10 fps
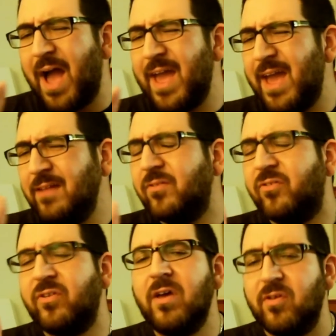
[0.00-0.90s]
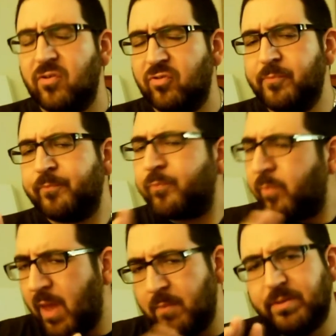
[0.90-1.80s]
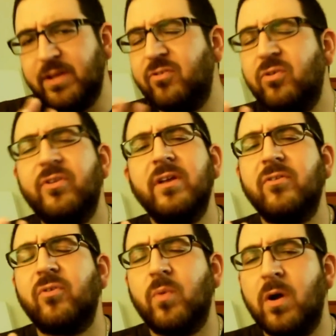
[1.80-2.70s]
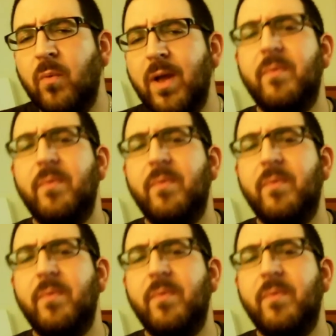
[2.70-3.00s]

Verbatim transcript: I hate to say this, please don't take this the wrong way,